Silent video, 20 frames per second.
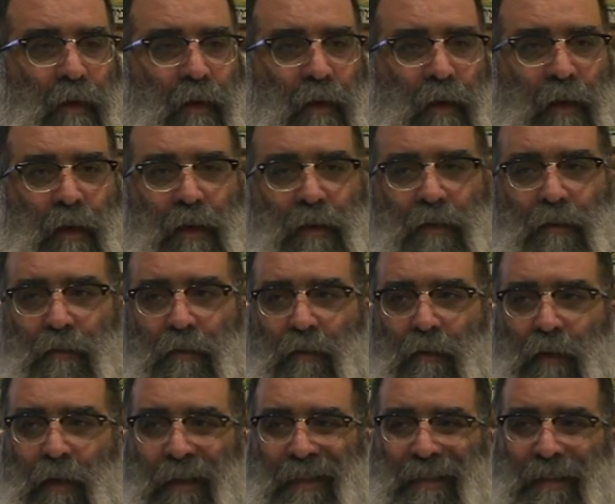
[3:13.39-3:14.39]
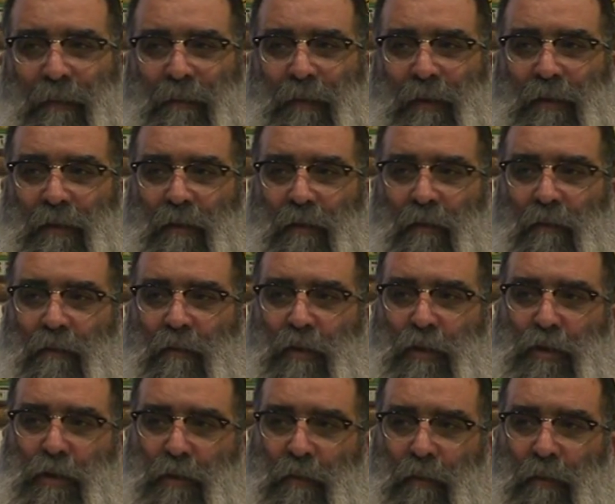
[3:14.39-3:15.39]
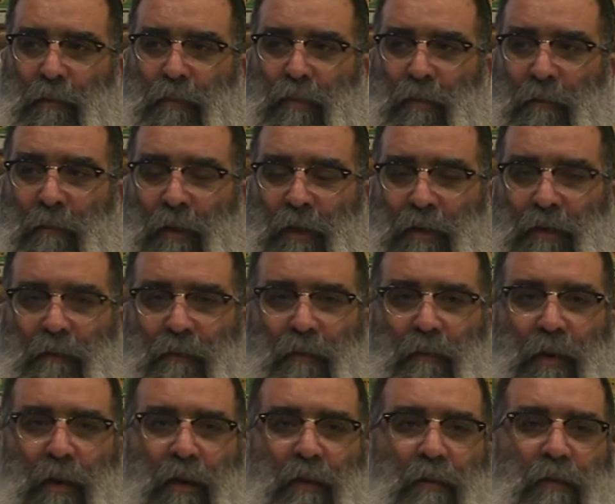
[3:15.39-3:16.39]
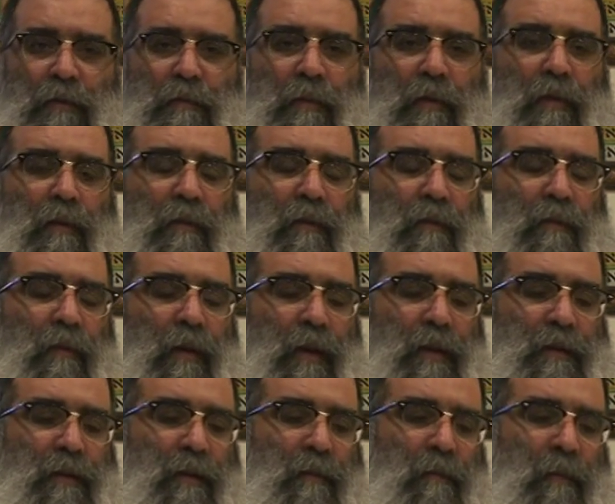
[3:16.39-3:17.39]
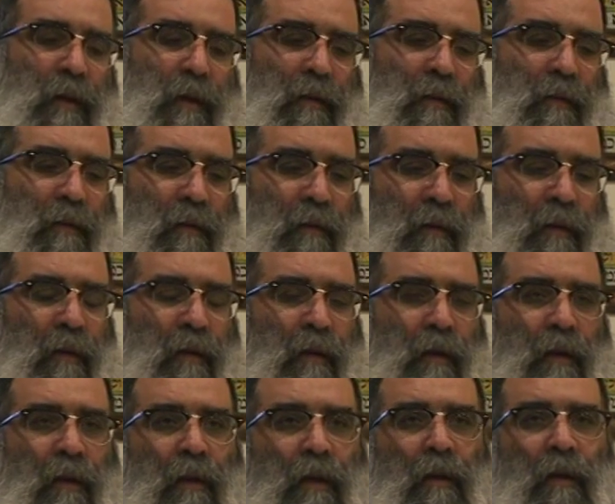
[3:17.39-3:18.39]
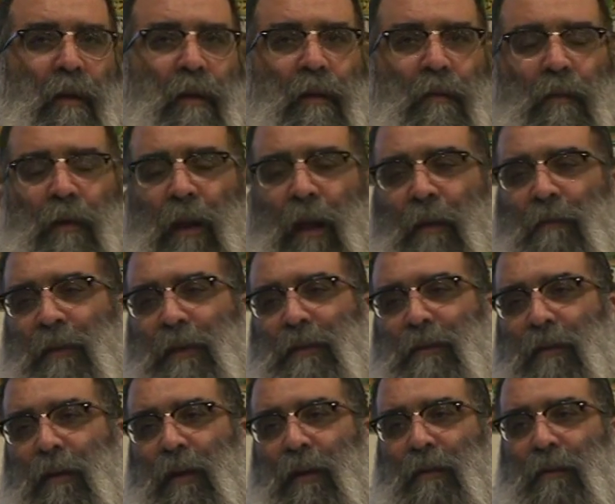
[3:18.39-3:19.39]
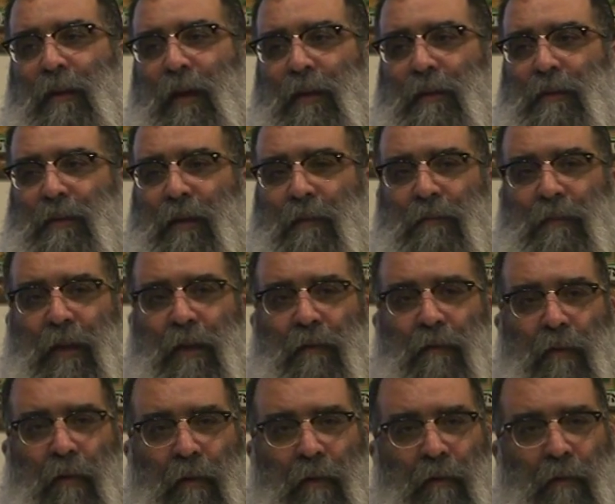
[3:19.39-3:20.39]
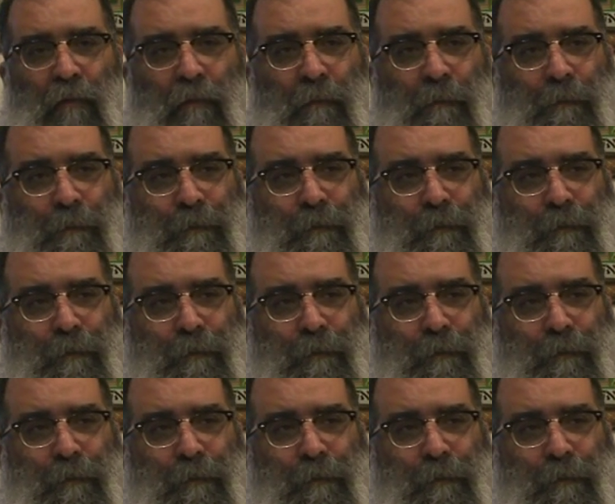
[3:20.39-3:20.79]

It needs to accept a certain reshut, permission from Akadosh Baruch Hu. What does that mean? When Am Yisrael does something wrong,